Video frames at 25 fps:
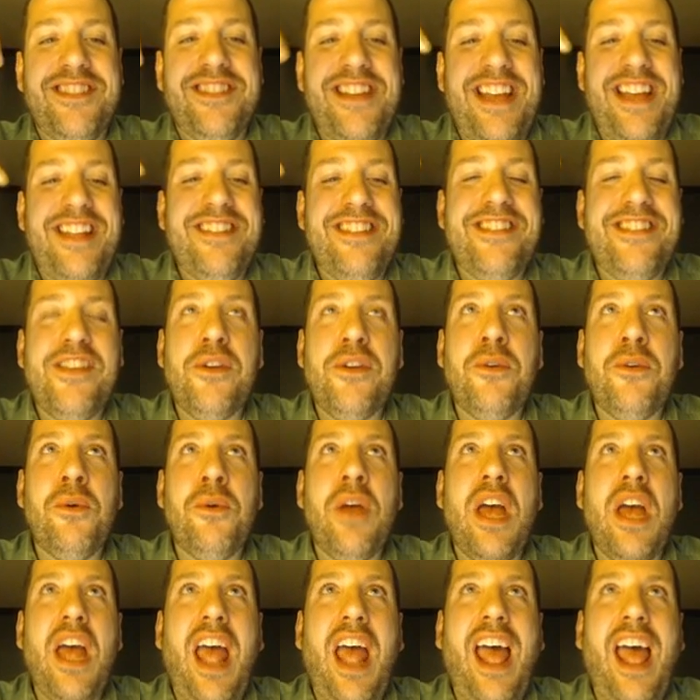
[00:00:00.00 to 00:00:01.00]
And
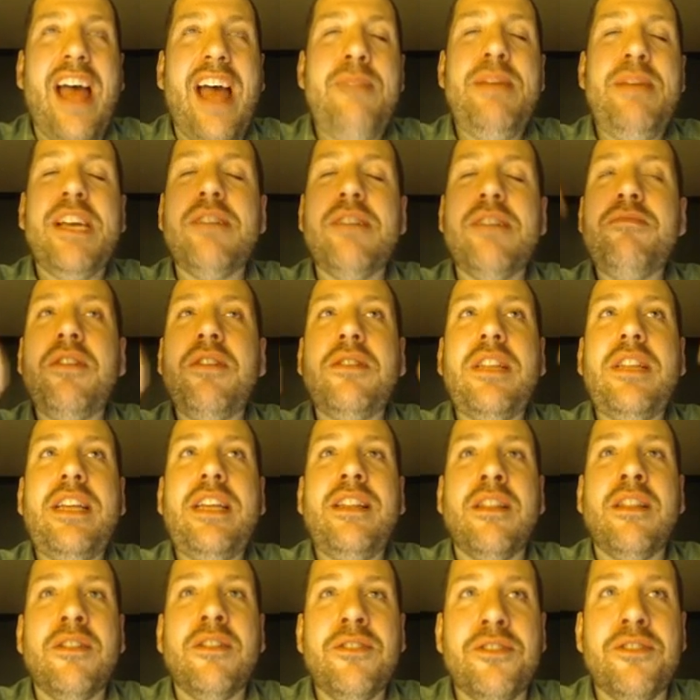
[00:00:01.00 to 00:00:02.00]
so I become the
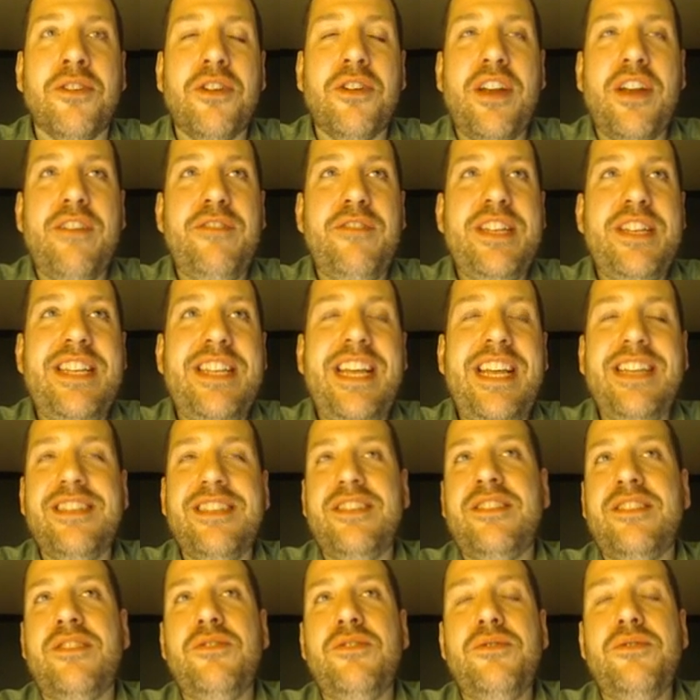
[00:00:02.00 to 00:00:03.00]
lead learner. If it takes
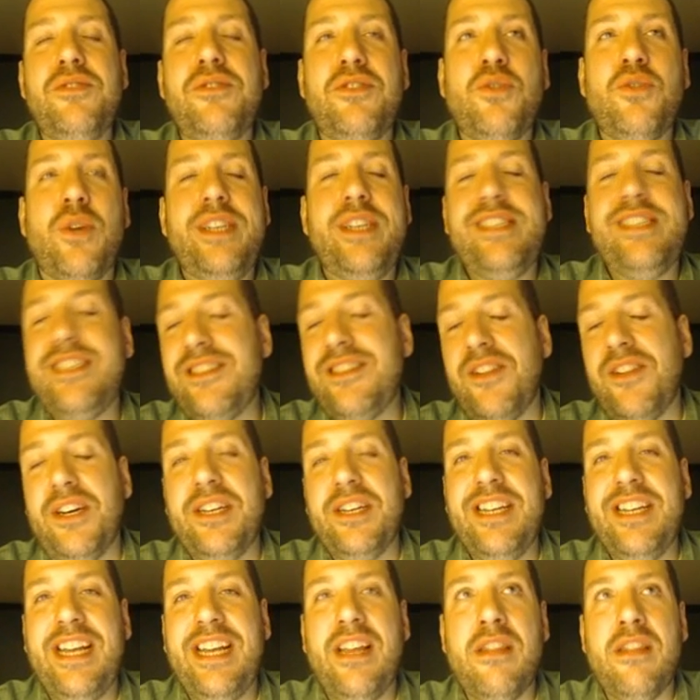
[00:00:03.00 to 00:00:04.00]
a student twice as
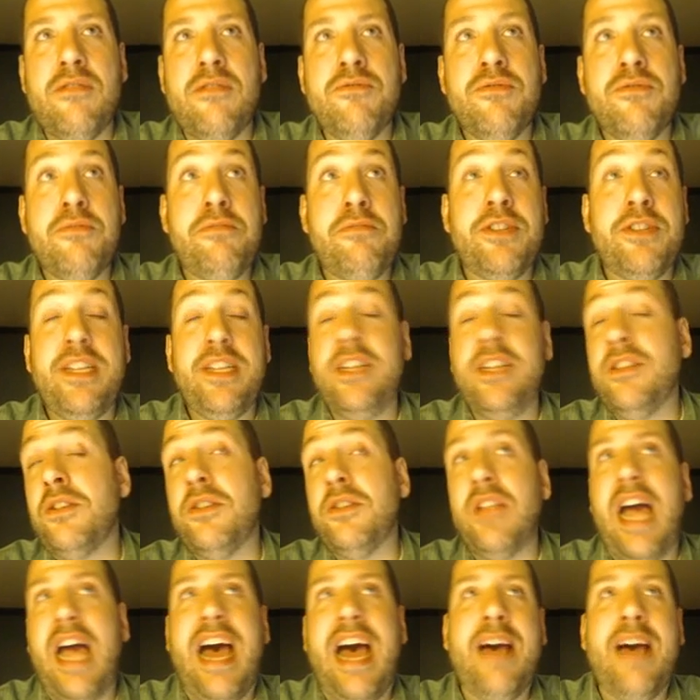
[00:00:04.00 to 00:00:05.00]
long to get through a particular
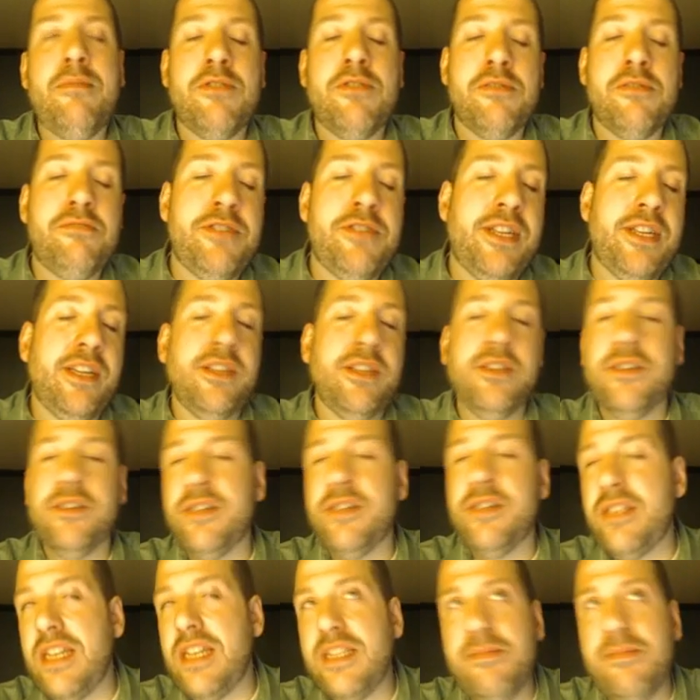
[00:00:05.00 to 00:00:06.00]
lab or a particular
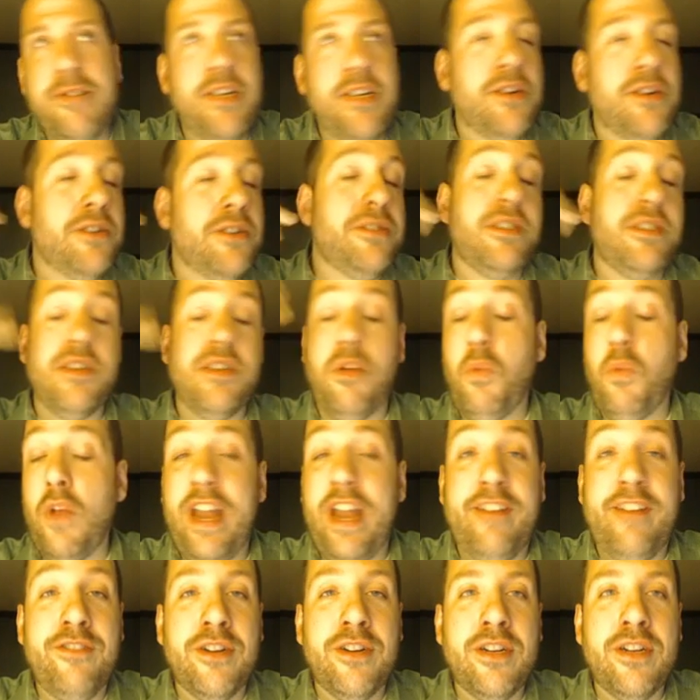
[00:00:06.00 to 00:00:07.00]
assessment or
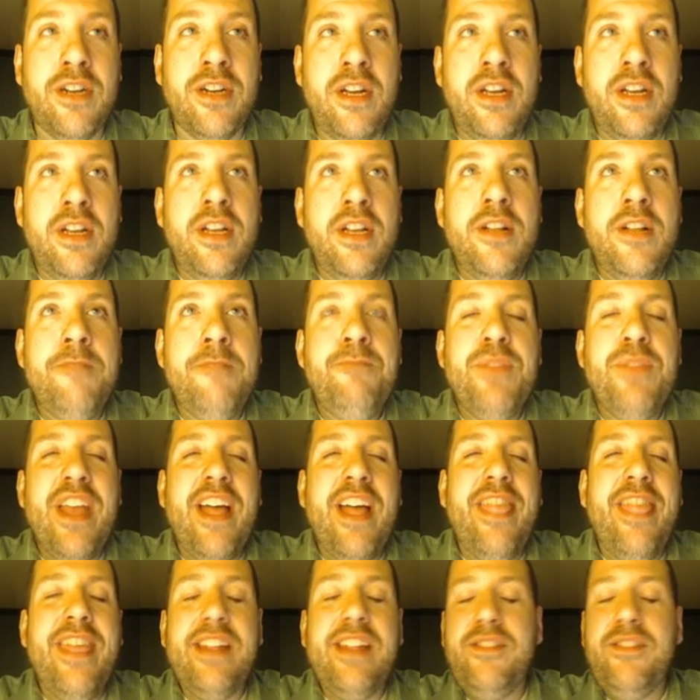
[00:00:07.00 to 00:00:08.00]
whatever,
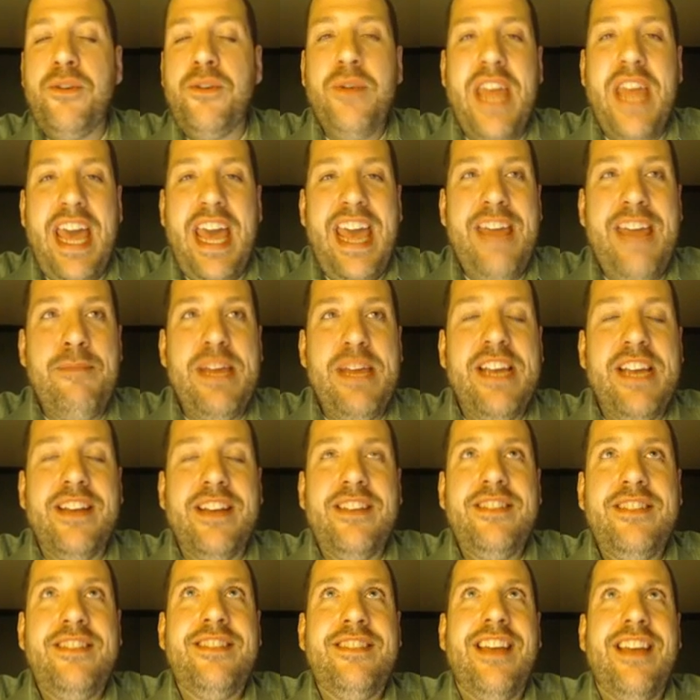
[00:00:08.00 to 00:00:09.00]
that's okay,
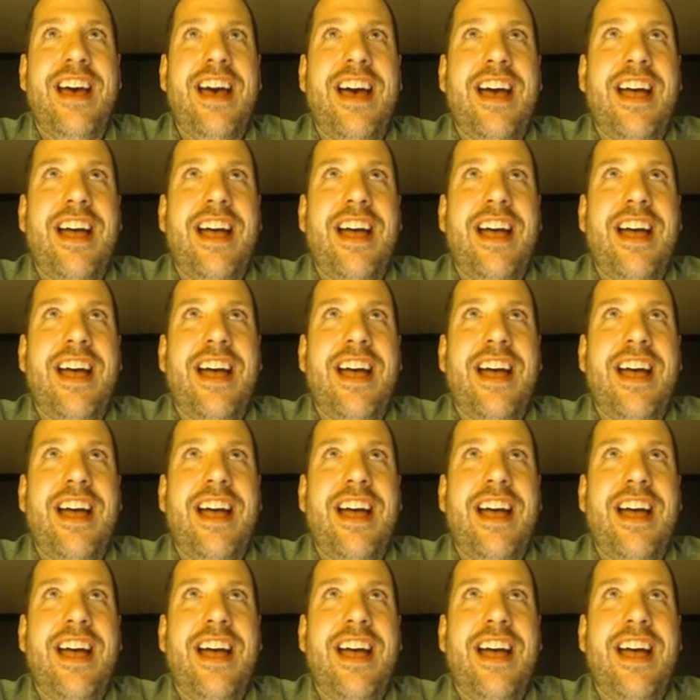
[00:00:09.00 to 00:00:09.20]
because